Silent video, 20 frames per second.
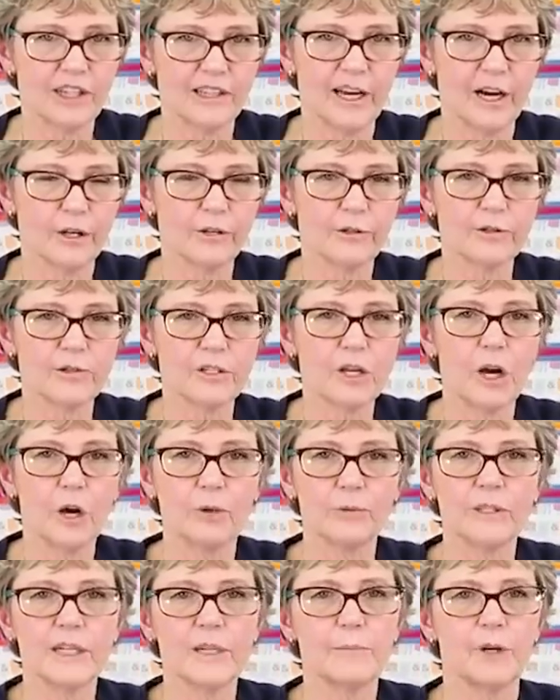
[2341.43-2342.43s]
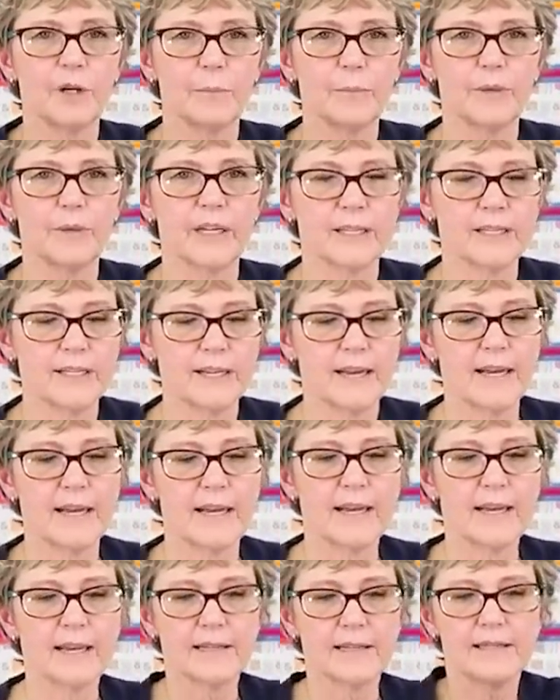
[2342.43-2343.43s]
there, whose only purpose
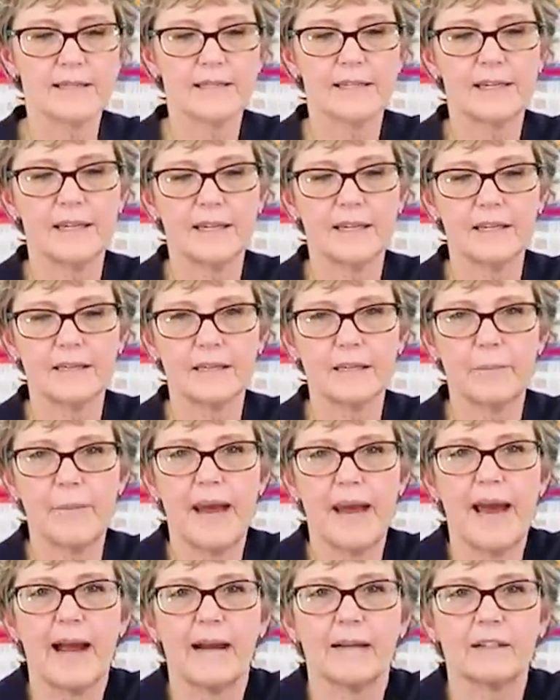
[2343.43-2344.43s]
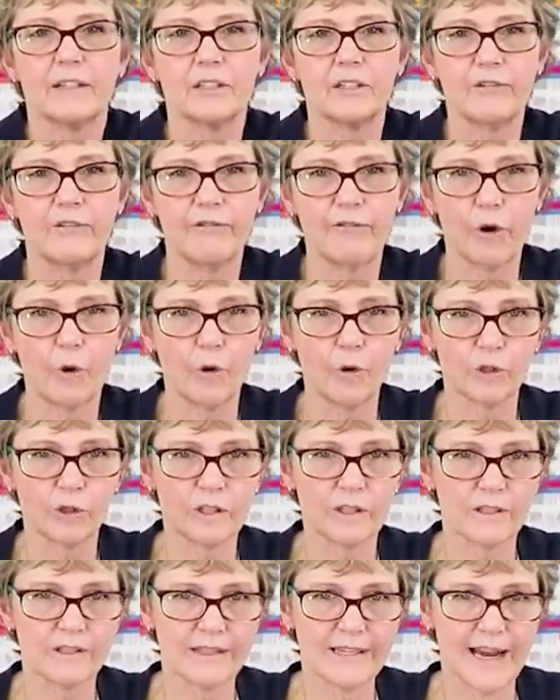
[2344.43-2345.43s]
is to get the bag to
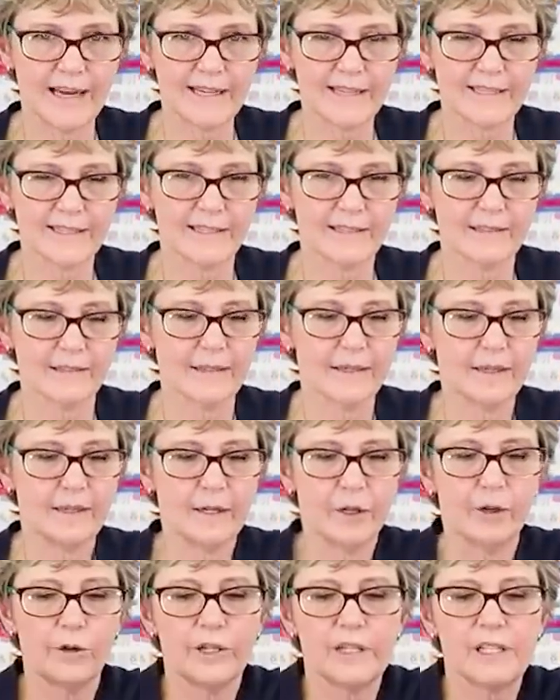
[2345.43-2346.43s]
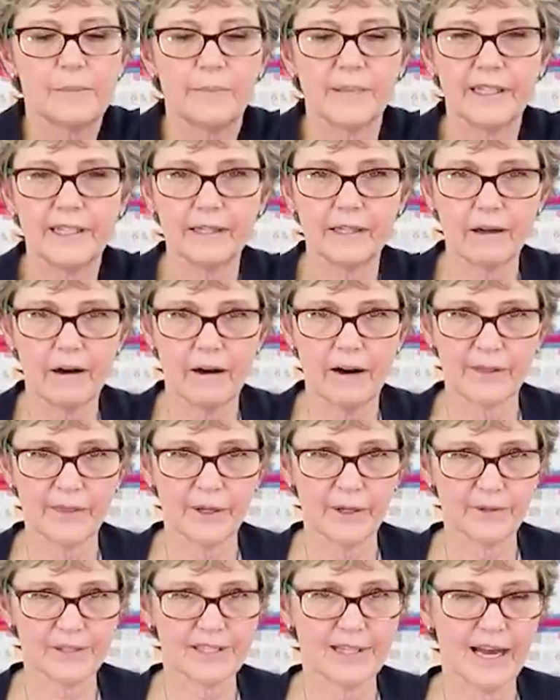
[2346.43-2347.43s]
fold nice and crisply on
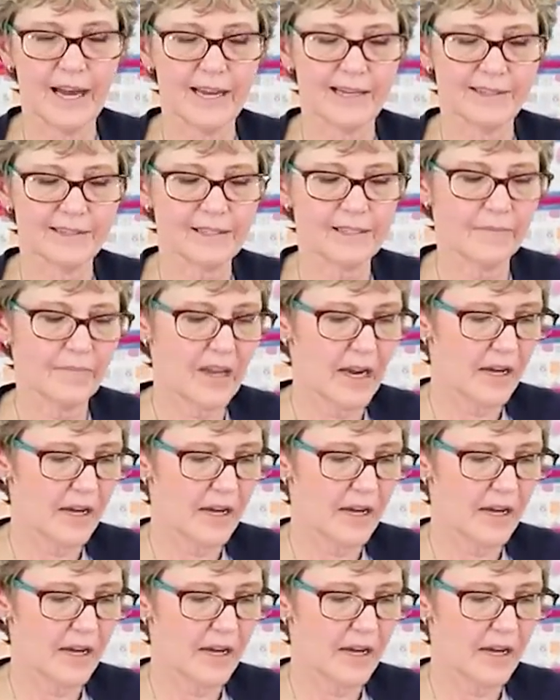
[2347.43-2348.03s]
those lines.